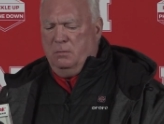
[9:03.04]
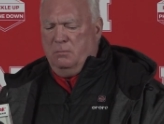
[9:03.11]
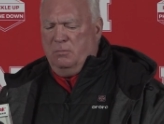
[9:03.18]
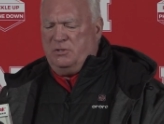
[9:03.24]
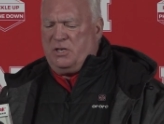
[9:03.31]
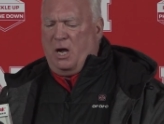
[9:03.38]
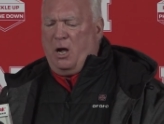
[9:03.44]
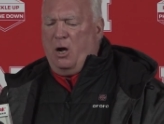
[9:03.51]

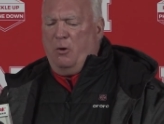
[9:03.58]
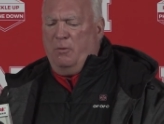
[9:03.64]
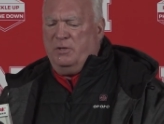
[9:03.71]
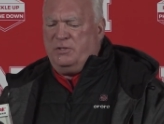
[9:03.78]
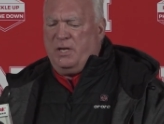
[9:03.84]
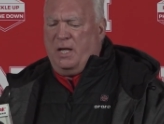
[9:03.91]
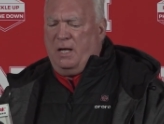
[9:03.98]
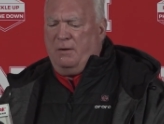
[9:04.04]
which I
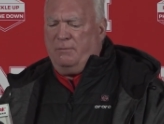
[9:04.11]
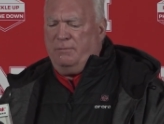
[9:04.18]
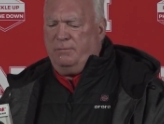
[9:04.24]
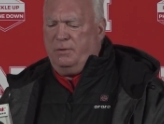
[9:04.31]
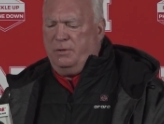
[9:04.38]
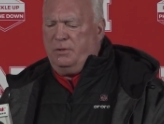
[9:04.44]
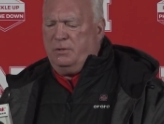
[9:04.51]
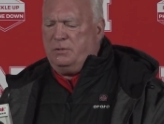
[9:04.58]
always have
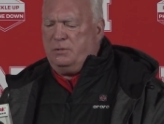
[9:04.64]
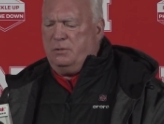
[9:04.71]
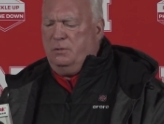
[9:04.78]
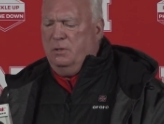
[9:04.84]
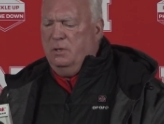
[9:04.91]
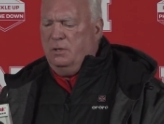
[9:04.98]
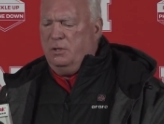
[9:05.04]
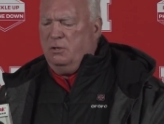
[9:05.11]
because it's
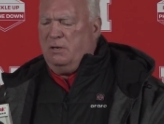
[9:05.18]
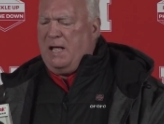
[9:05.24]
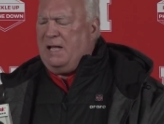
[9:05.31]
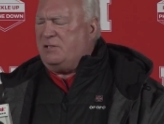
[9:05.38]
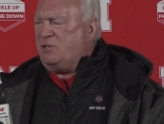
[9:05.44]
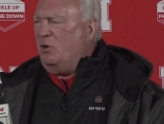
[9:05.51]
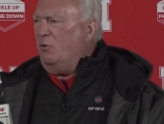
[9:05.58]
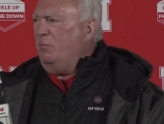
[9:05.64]
your
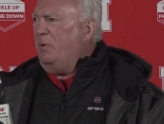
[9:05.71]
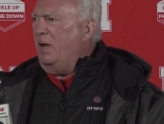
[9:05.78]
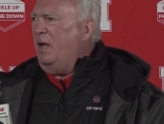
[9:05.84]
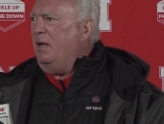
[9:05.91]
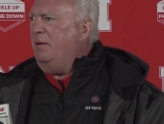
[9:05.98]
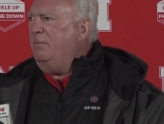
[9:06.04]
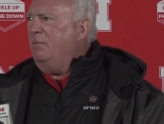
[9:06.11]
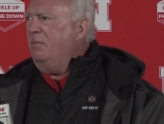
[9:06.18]
last home
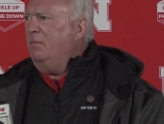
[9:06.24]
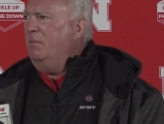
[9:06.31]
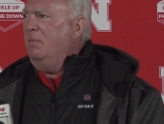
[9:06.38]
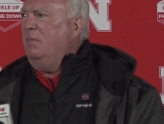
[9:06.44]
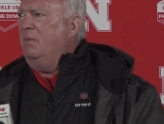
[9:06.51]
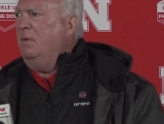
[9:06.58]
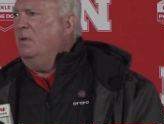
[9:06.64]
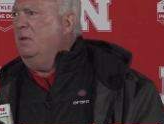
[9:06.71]
game.
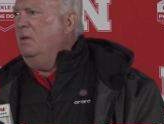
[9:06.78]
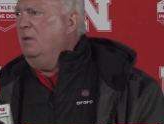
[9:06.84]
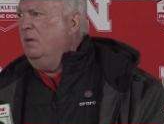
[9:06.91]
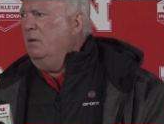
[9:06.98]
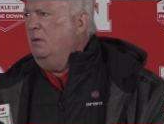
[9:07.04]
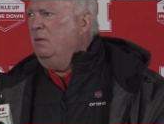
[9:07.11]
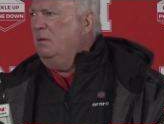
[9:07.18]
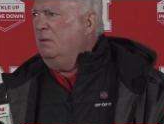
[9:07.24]

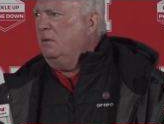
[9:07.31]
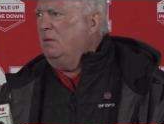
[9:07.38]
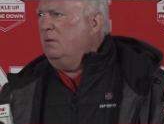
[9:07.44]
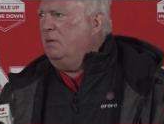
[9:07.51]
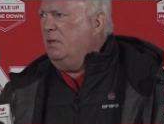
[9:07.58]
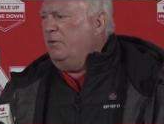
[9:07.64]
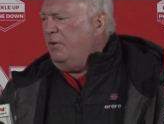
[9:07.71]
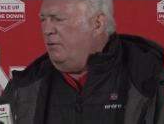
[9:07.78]

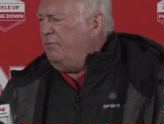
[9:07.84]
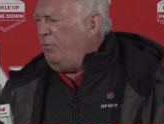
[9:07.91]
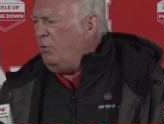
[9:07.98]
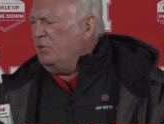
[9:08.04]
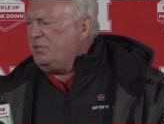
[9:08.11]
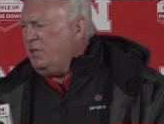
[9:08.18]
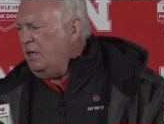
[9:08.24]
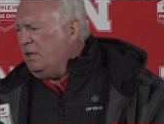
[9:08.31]
Because
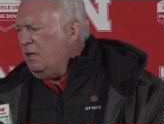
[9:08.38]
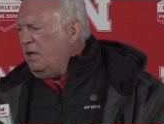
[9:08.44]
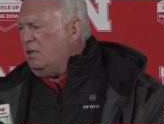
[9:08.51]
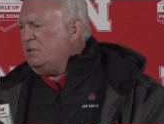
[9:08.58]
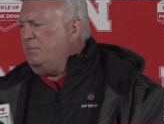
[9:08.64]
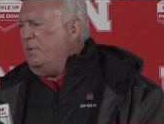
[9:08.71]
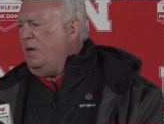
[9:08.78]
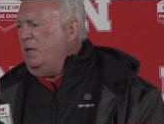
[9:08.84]
unfortunately, I
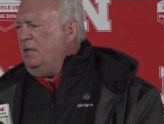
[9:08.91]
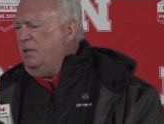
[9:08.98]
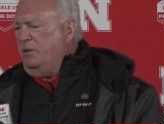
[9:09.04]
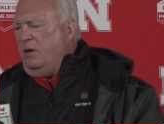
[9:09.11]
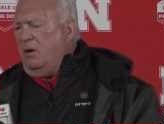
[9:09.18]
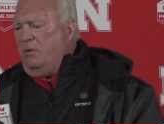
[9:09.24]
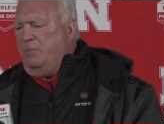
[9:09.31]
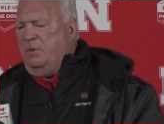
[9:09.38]
lost mine to
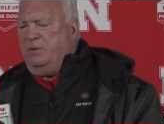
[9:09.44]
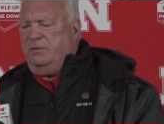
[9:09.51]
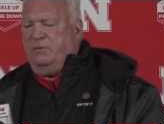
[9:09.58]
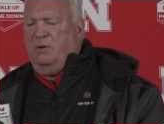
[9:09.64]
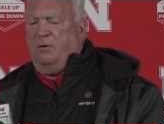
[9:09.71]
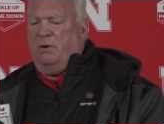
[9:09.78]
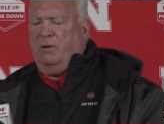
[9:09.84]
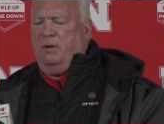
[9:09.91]
Dartmouth,
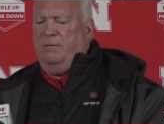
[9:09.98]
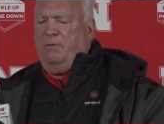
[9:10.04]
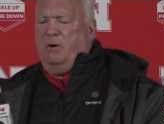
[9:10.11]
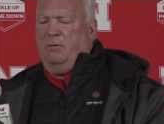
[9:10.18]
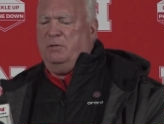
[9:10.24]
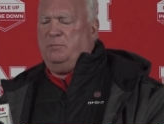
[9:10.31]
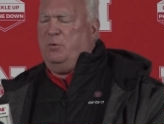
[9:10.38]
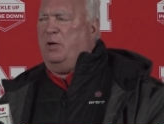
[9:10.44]
so I've
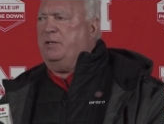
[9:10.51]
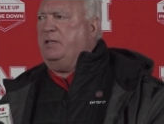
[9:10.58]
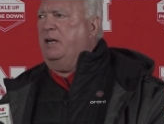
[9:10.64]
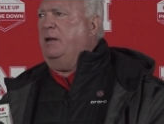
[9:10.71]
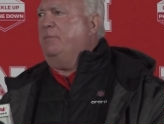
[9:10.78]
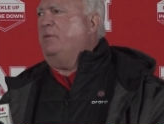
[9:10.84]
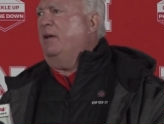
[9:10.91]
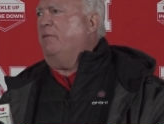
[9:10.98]
always brought that
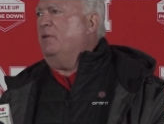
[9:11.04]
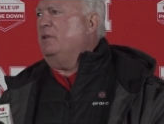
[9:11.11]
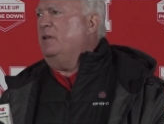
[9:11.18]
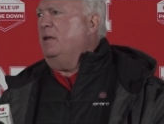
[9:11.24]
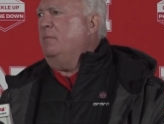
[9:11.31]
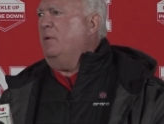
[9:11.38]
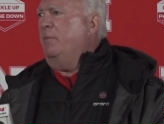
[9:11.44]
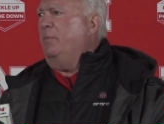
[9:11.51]
up to every
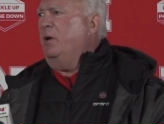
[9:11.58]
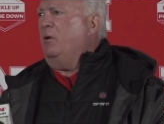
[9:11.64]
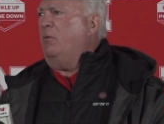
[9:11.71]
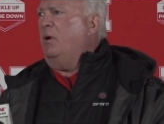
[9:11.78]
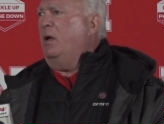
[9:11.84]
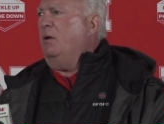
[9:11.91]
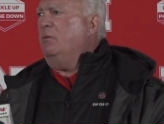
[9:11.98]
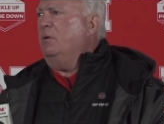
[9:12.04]
team I've been
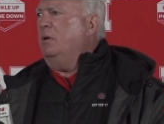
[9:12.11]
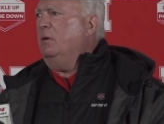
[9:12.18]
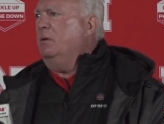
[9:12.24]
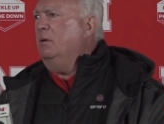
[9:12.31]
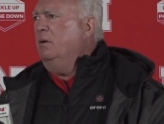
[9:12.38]
around. and